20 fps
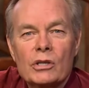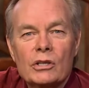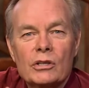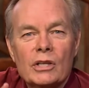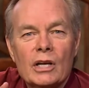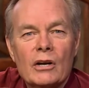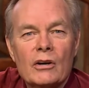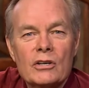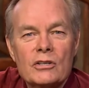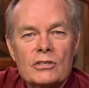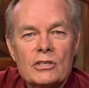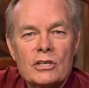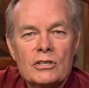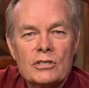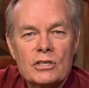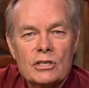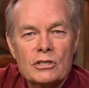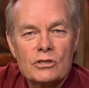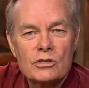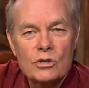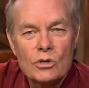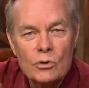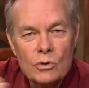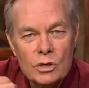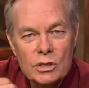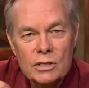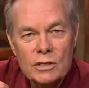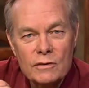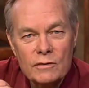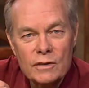that there is this
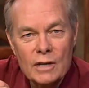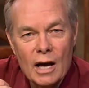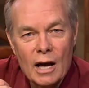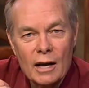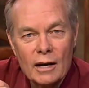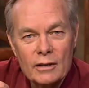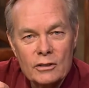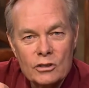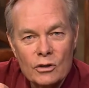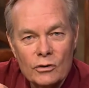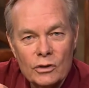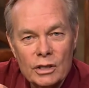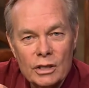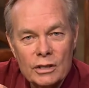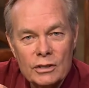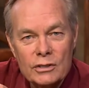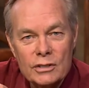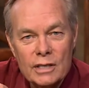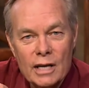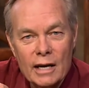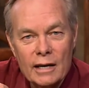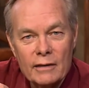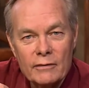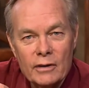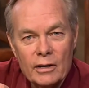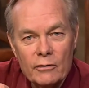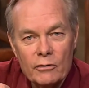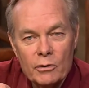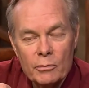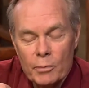intuitive knowledge on the inside of
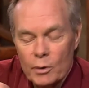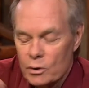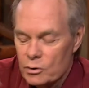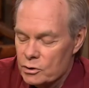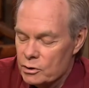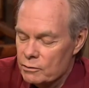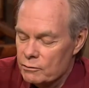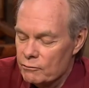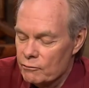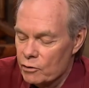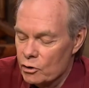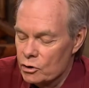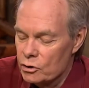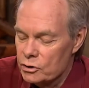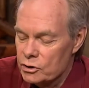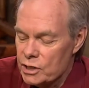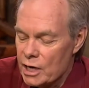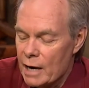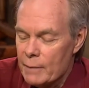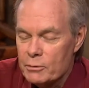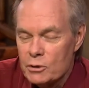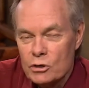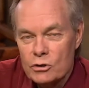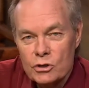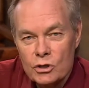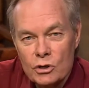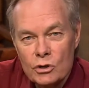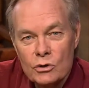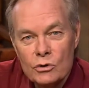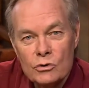every person. Verse, chapter
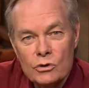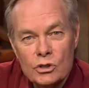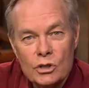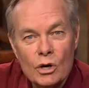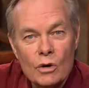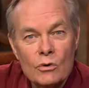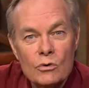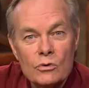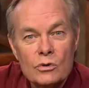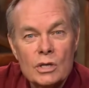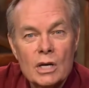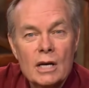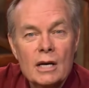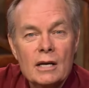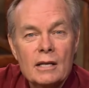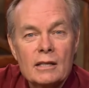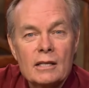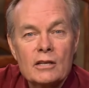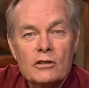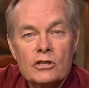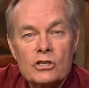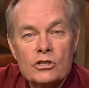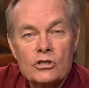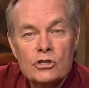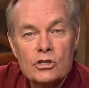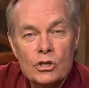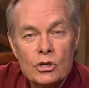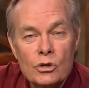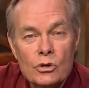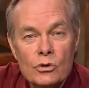2 shows that the
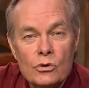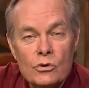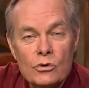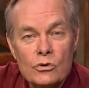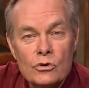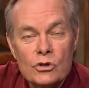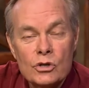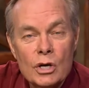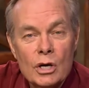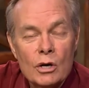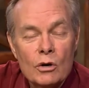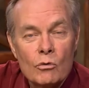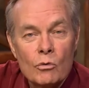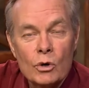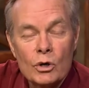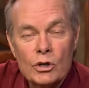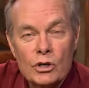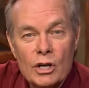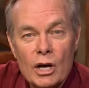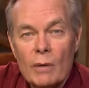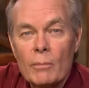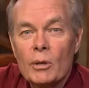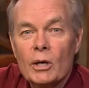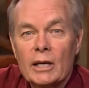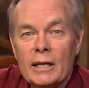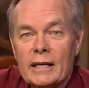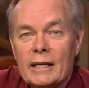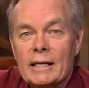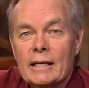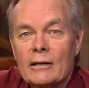Jews were
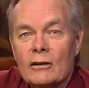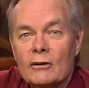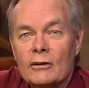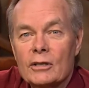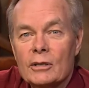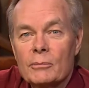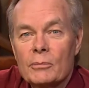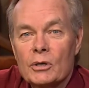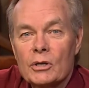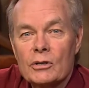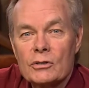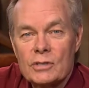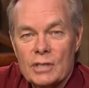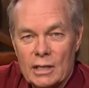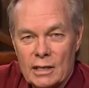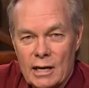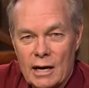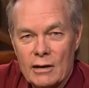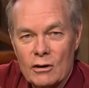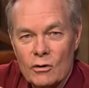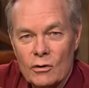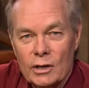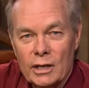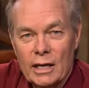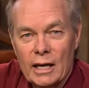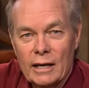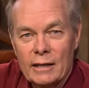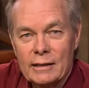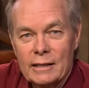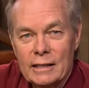doubly guilty because they not
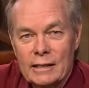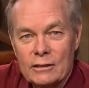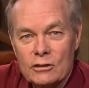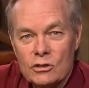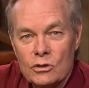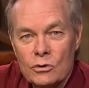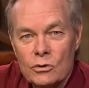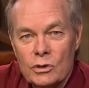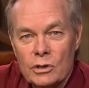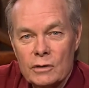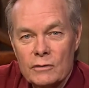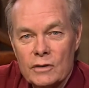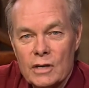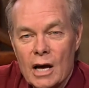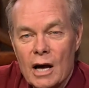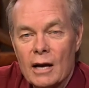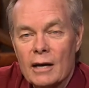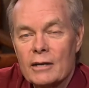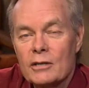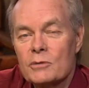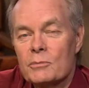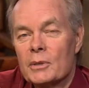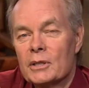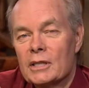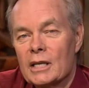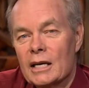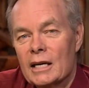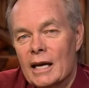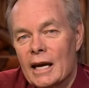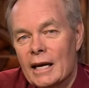only had the intuitive knowledge, but
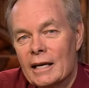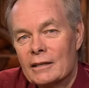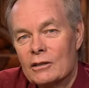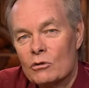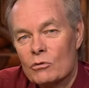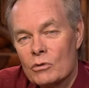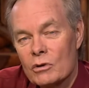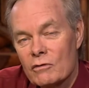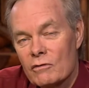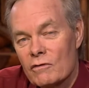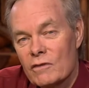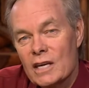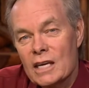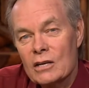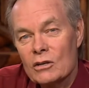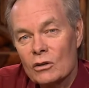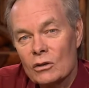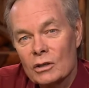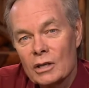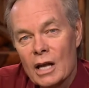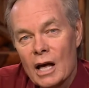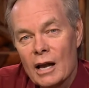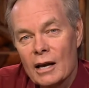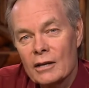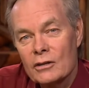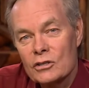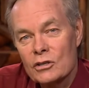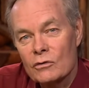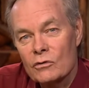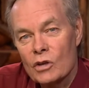they had the revealed
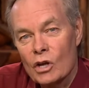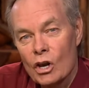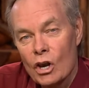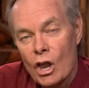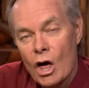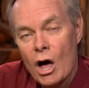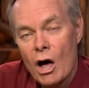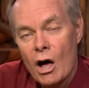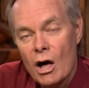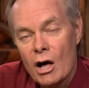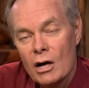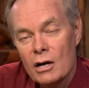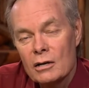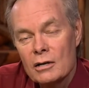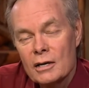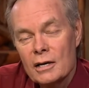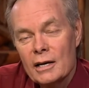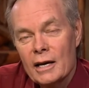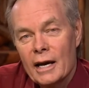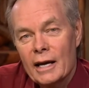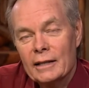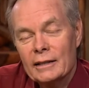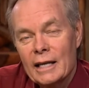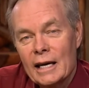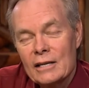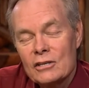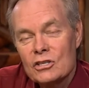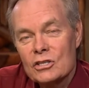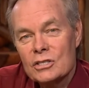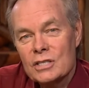knowledge of the law, and
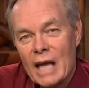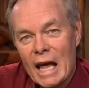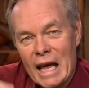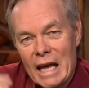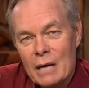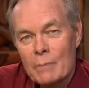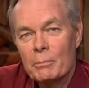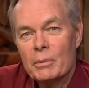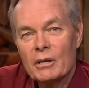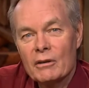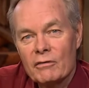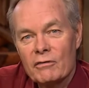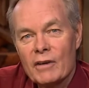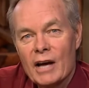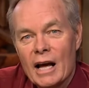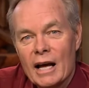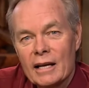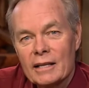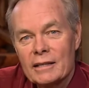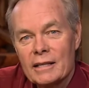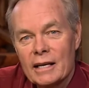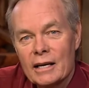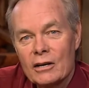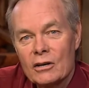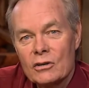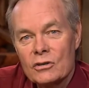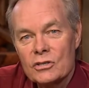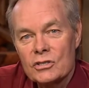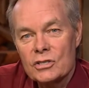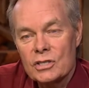that just amplified
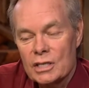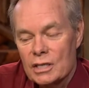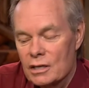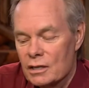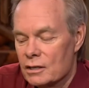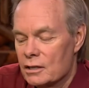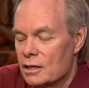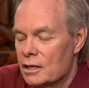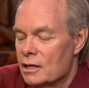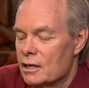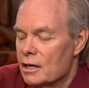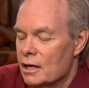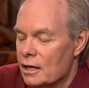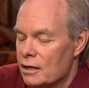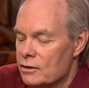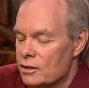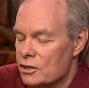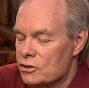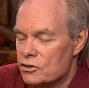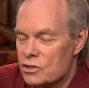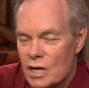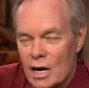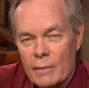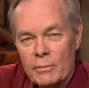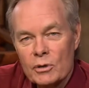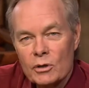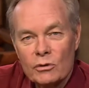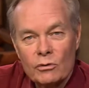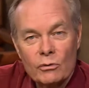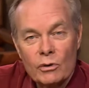their sin. And then
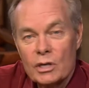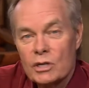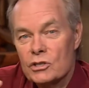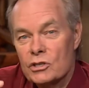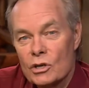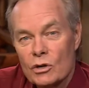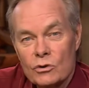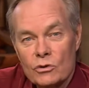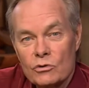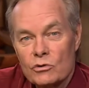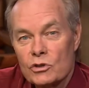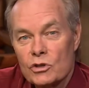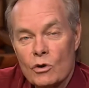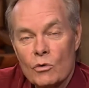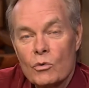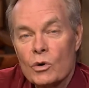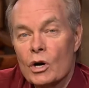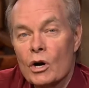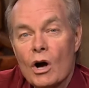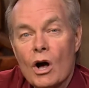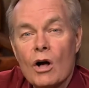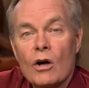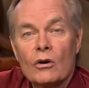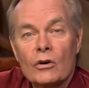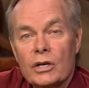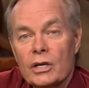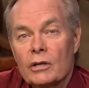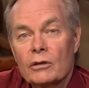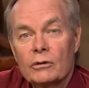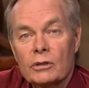chapter 3 shows so we're all
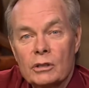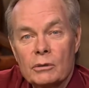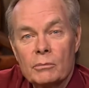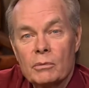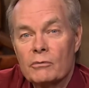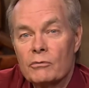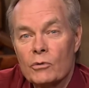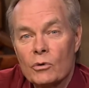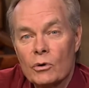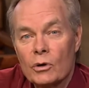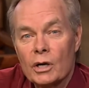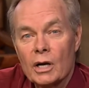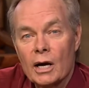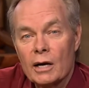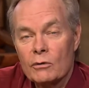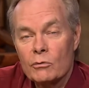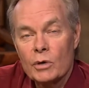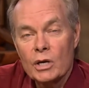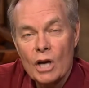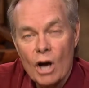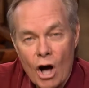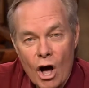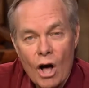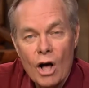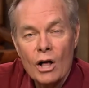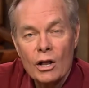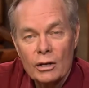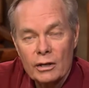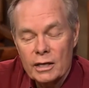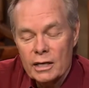guilty before God. We
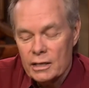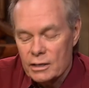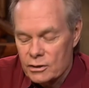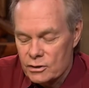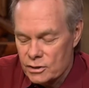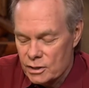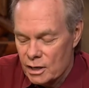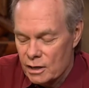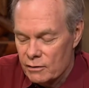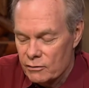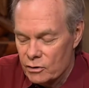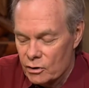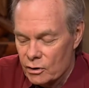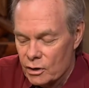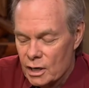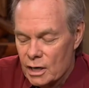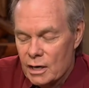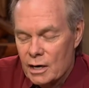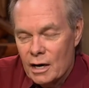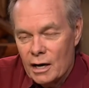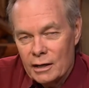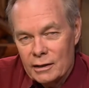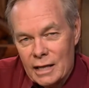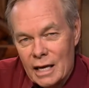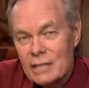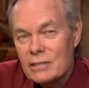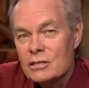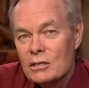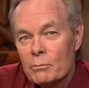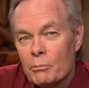all need a Savior. And
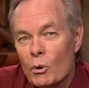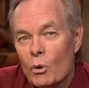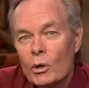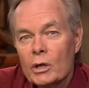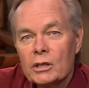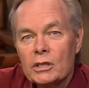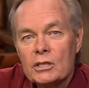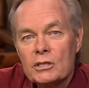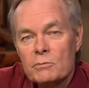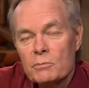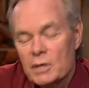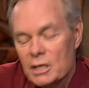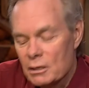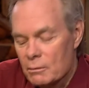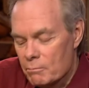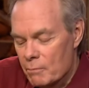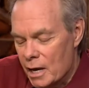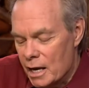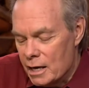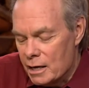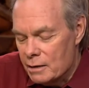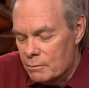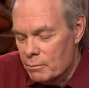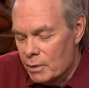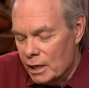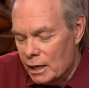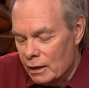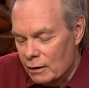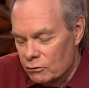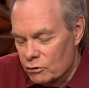that's the point that's being made.
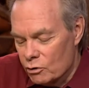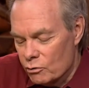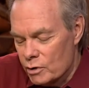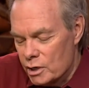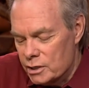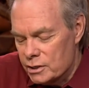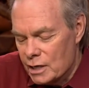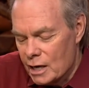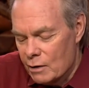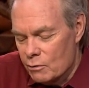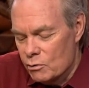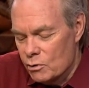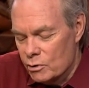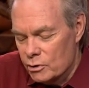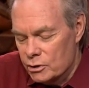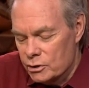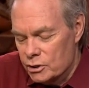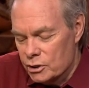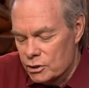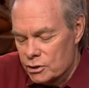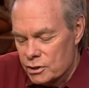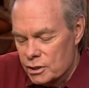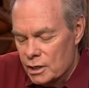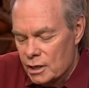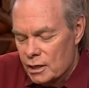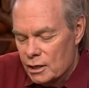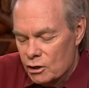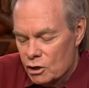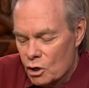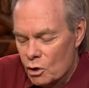But the reason I want to just
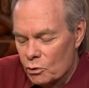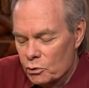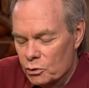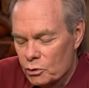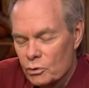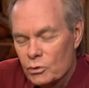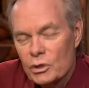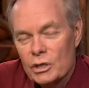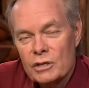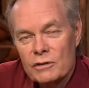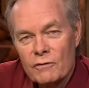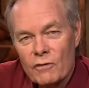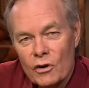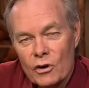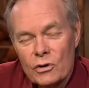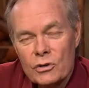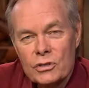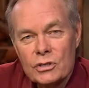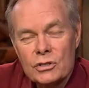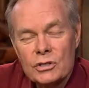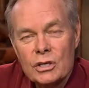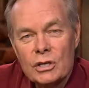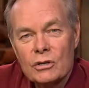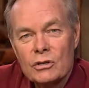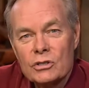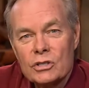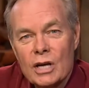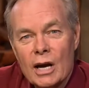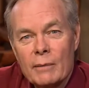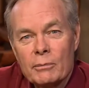go through these verses here
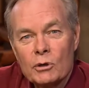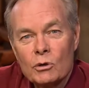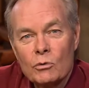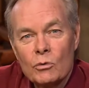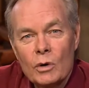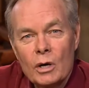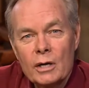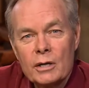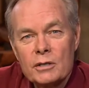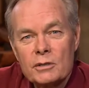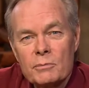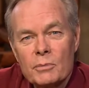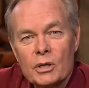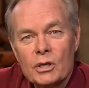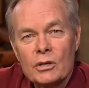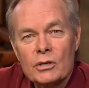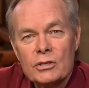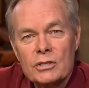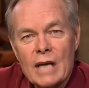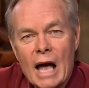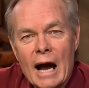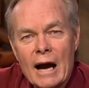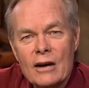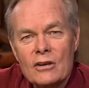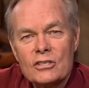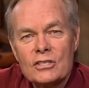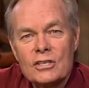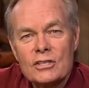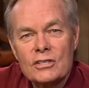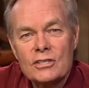in chapter 1 is because
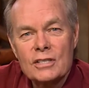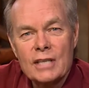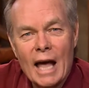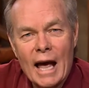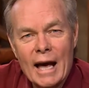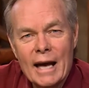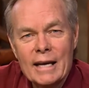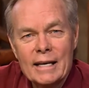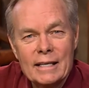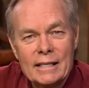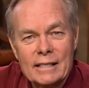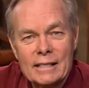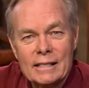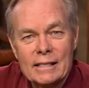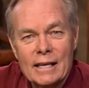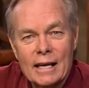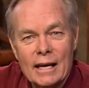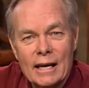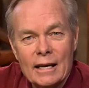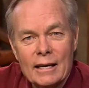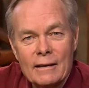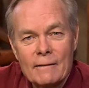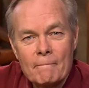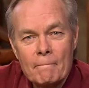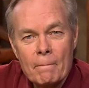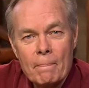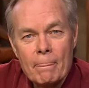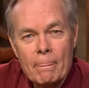our society today